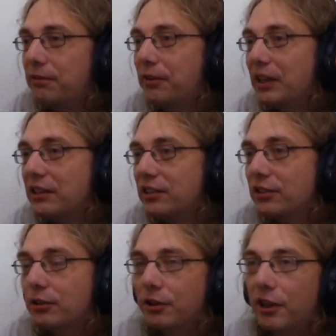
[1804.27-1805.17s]
think this
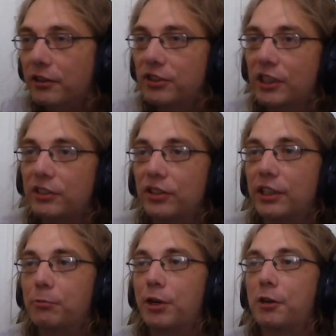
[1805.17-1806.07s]
is good enough size,
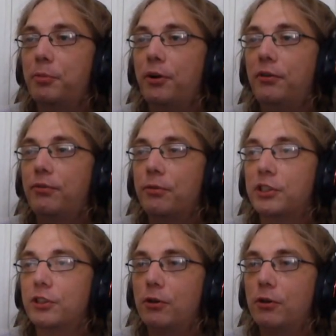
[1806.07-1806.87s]
and then we're going to put it through its